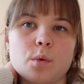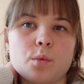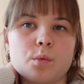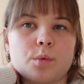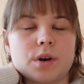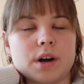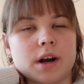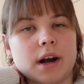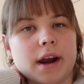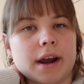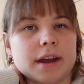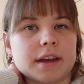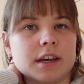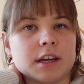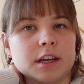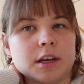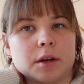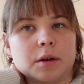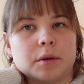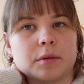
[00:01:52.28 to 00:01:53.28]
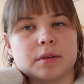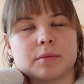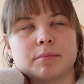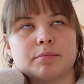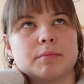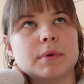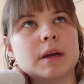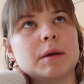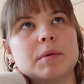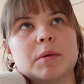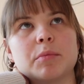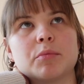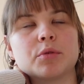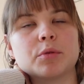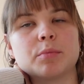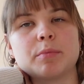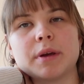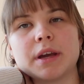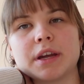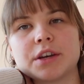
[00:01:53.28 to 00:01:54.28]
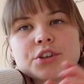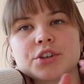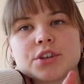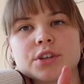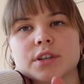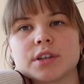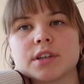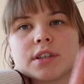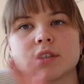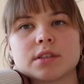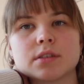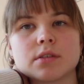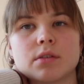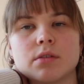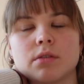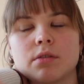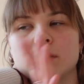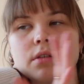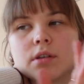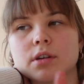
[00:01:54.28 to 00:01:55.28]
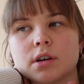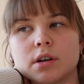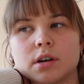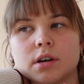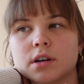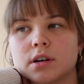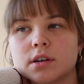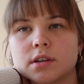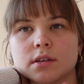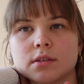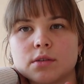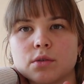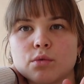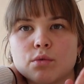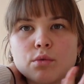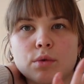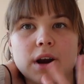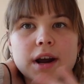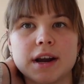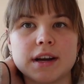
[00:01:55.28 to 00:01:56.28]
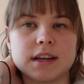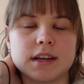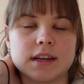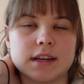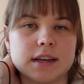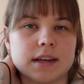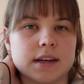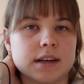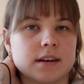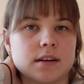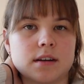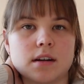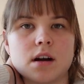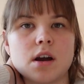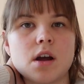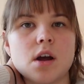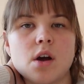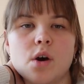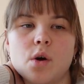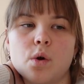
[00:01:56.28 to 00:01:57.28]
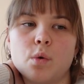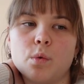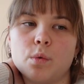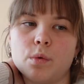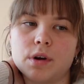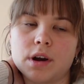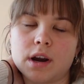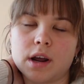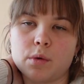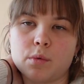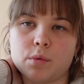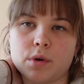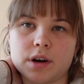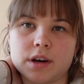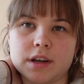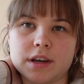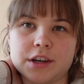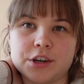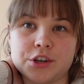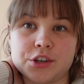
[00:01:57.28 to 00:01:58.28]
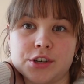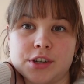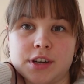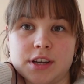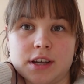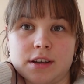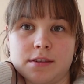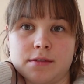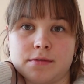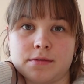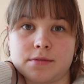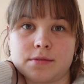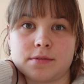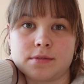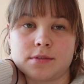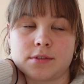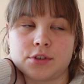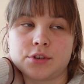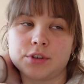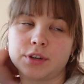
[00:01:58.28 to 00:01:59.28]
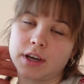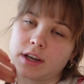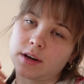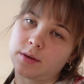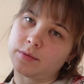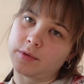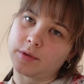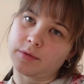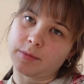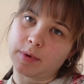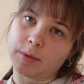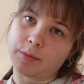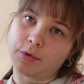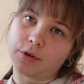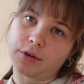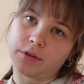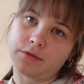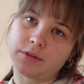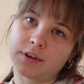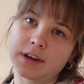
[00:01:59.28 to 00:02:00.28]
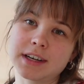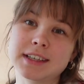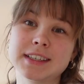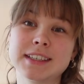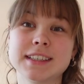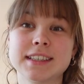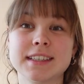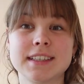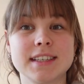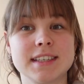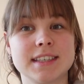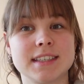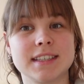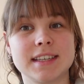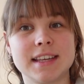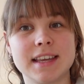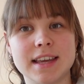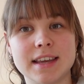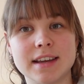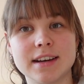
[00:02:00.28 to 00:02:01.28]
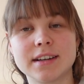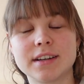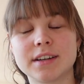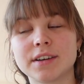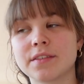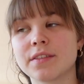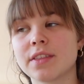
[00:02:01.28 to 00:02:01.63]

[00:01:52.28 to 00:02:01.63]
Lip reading: where I can maybe put pictures or write in there what I want to achieve together with my boyfriend this year.